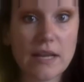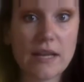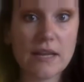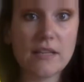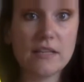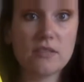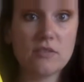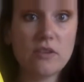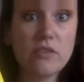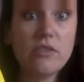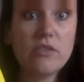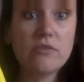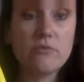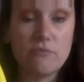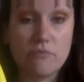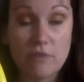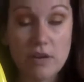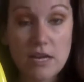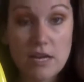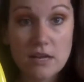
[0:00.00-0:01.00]
hand is on
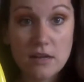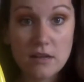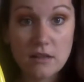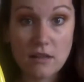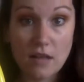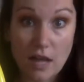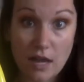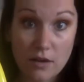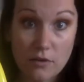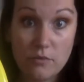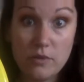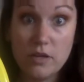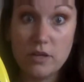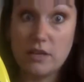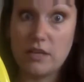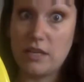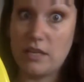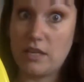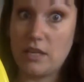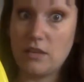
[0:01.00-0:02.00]
3 o'clock. We are
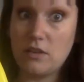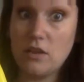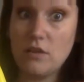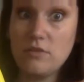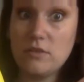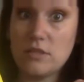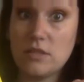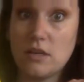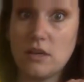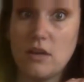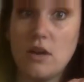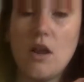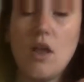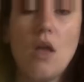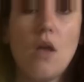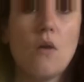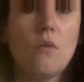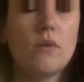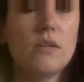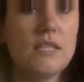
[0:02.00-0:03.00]
getting closer.
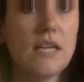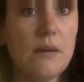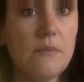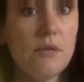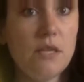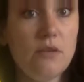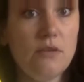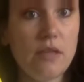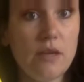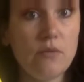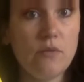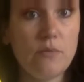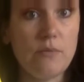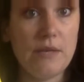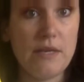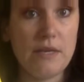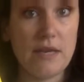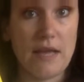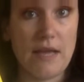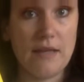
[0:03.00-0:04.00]
What time do you think will
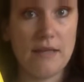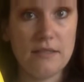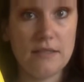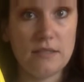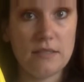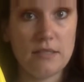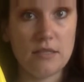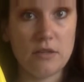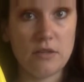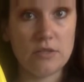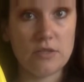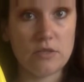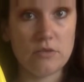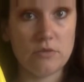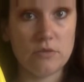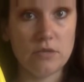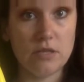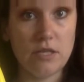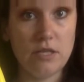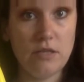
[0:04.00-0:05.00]
be next in our
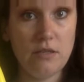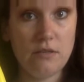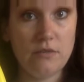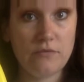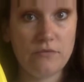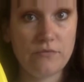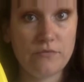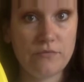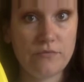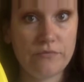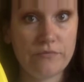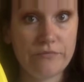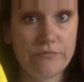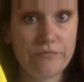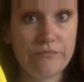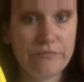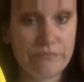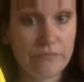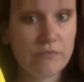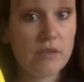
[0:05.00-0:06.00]
story?
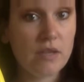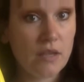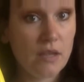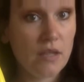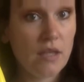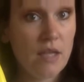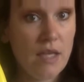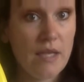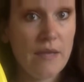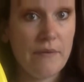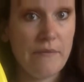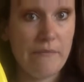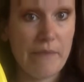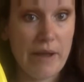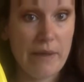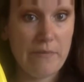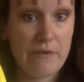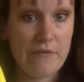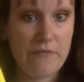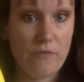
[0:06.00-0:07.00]
It
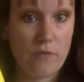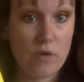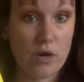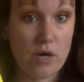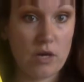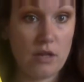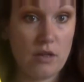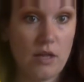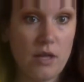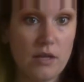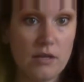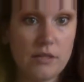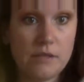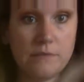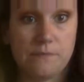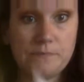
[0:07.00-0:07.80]
might be 4 o'clock.